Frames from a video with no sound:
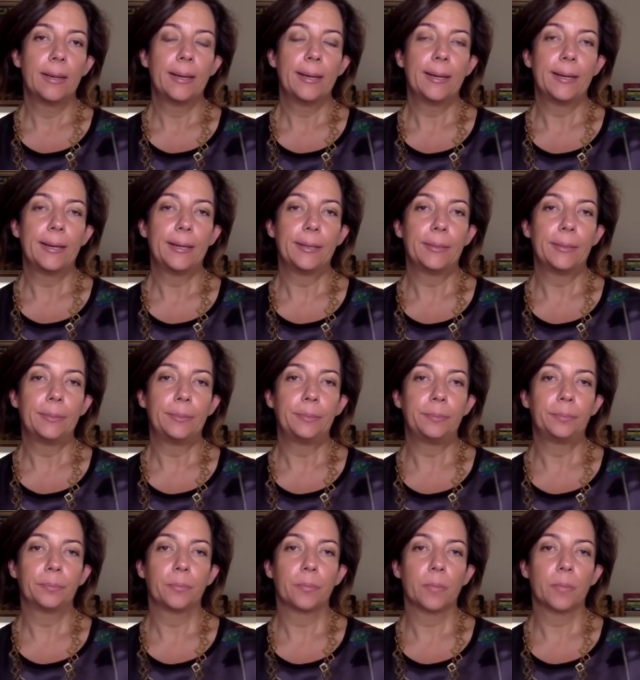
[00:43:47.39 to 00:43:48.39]

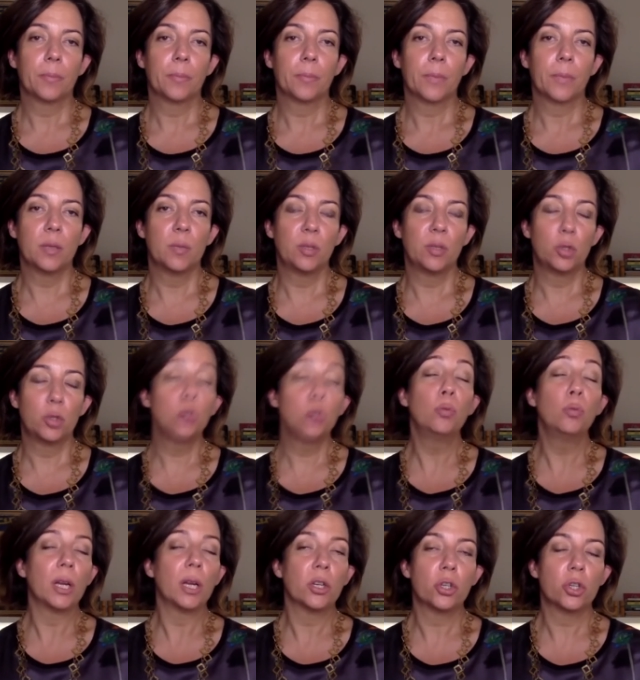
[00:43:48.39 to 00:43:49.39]
there's been too
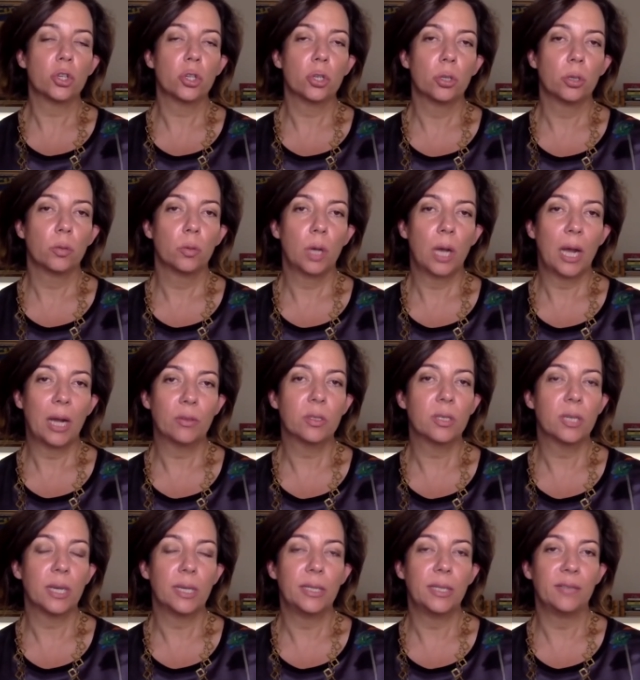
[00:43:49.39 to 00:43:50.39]
much
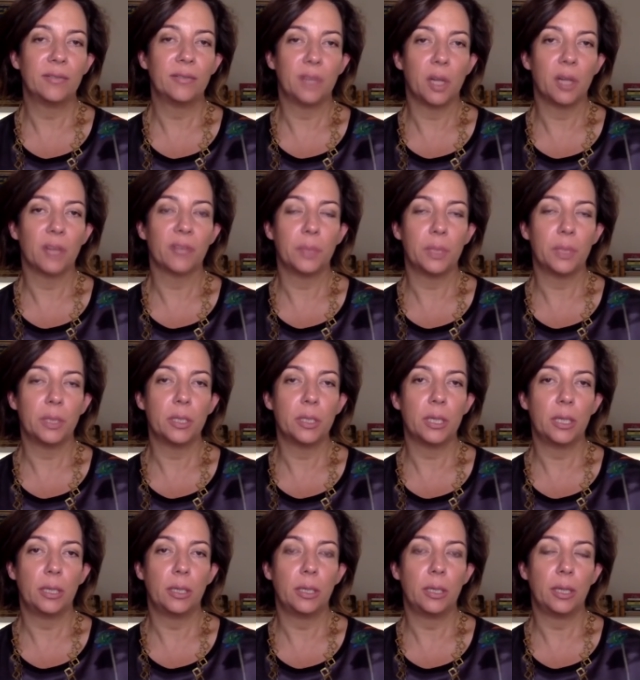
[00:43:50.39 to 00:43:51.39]
outside involvement
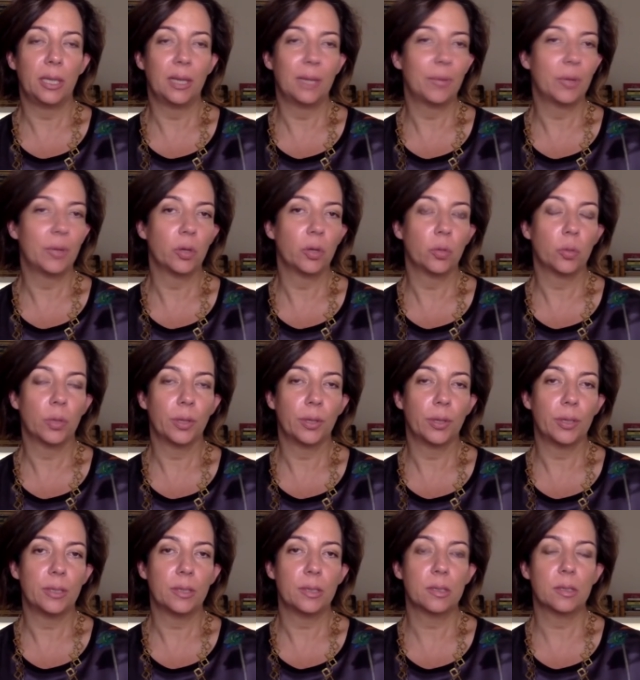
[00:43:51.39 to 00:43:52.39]
in Lebanon, whether
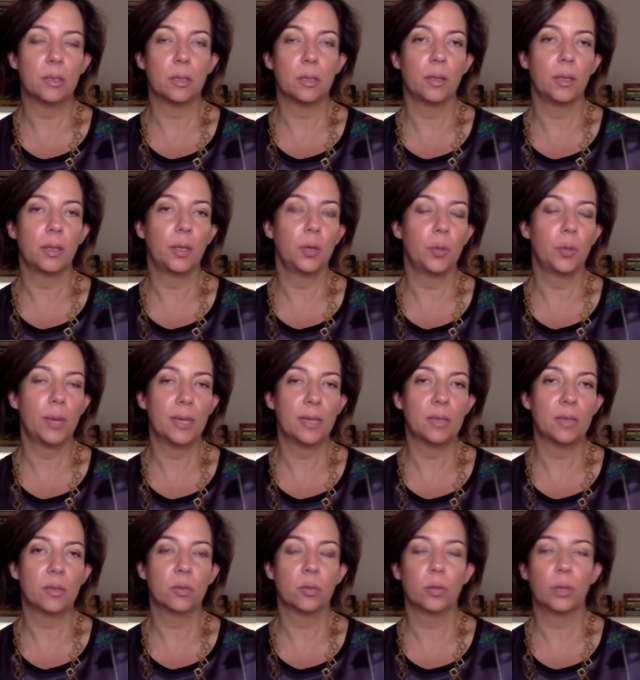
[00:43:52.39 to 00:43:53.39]
it's the
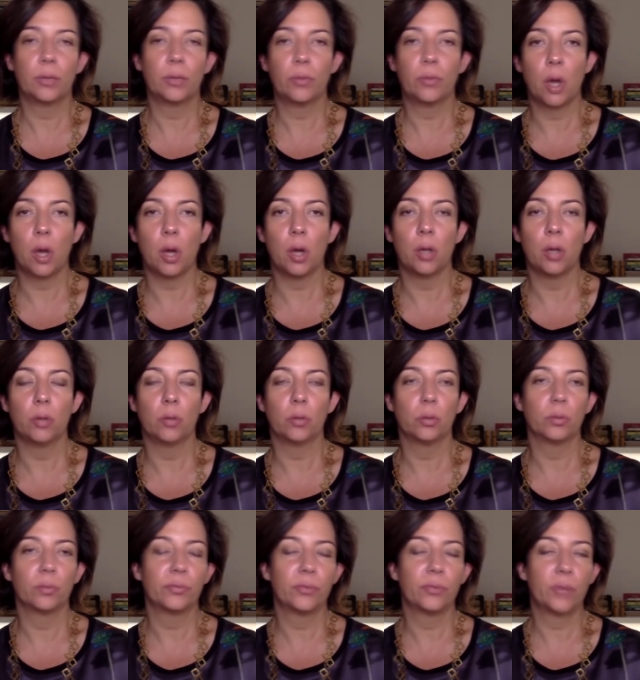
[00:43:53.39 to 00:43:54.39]
U.S. or Iran
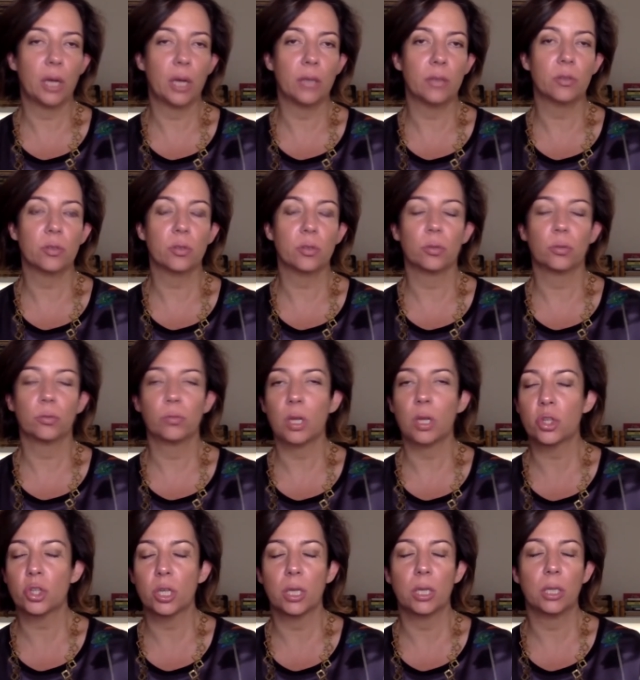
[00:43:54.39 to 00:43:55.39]
or France or
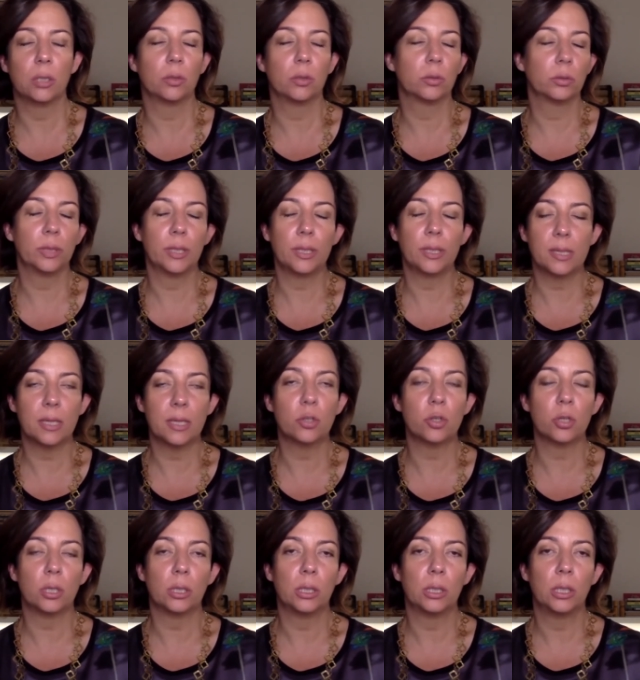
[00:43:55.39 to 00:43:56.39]
Russia or
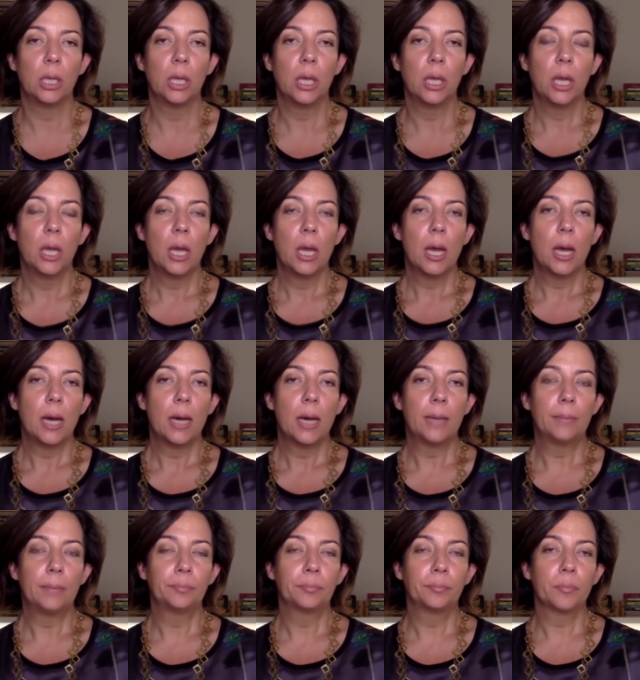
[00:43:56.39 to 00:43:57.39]
etc.
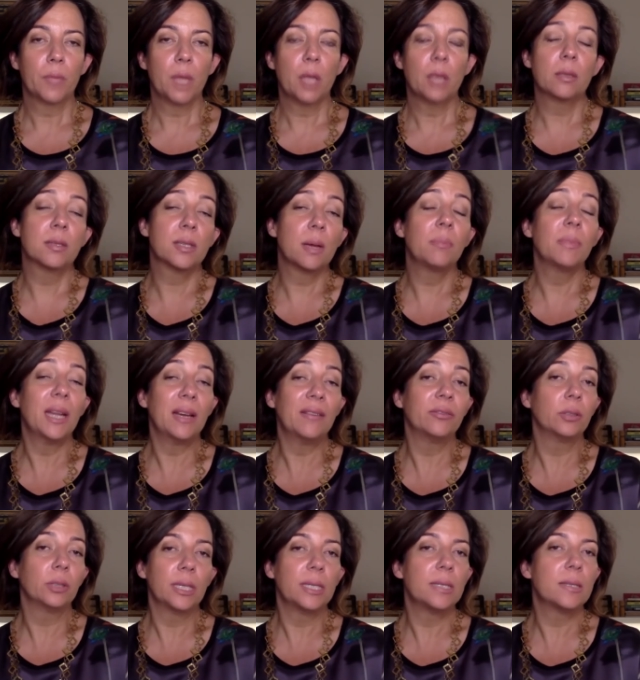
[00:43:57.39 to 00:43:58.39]
On some
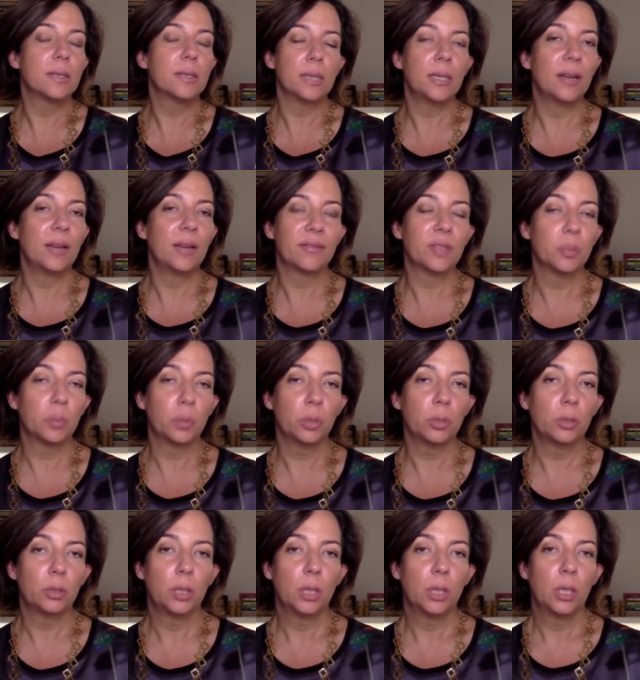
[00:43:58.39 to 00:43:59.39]
level, it's
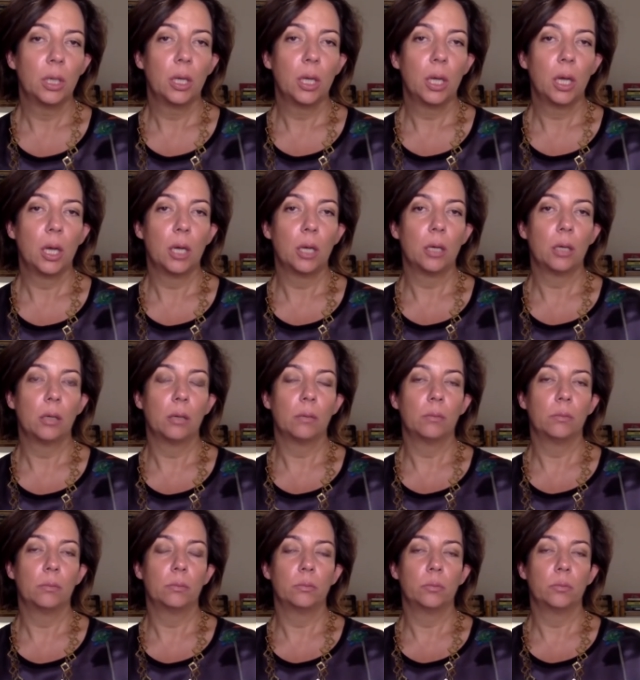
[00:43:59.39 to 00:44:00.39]
inevitable.
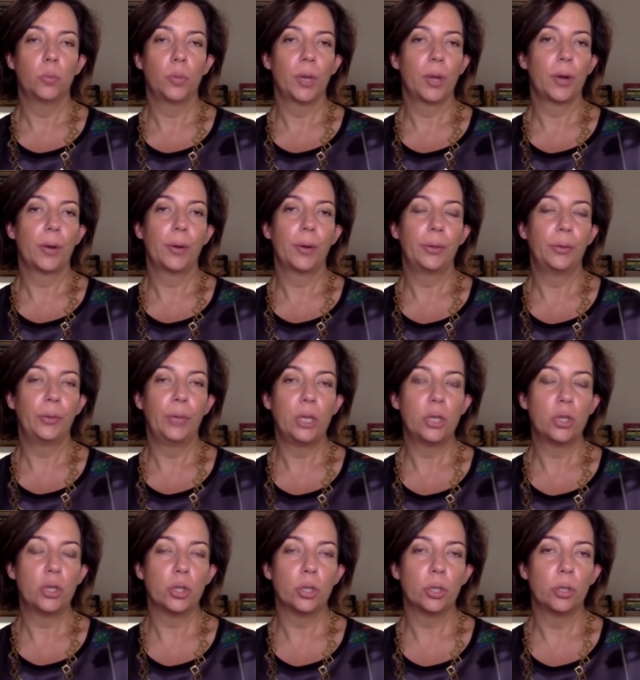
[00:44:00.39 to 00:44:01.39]
We are in a
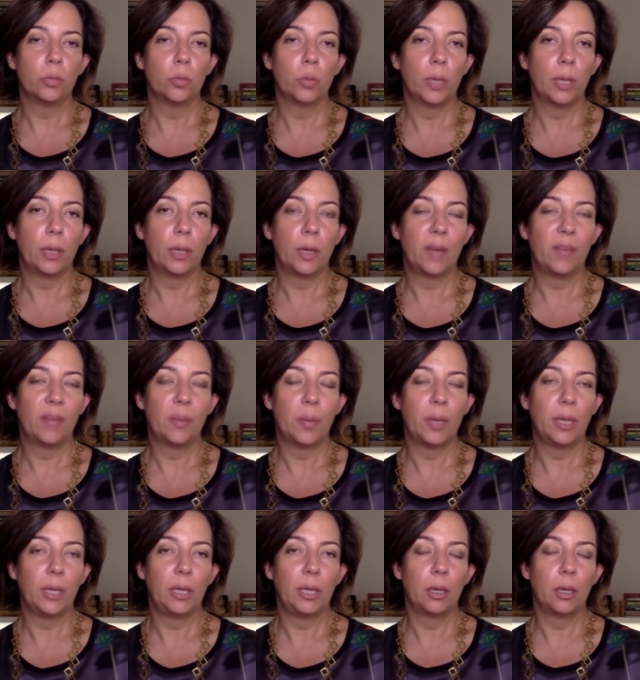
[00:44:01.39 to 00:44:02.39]
region where
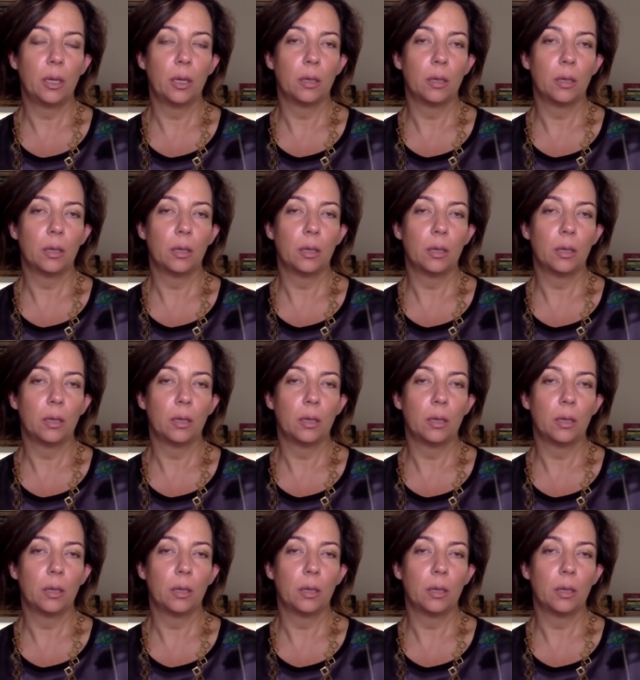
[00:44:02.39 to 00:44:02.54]
everybody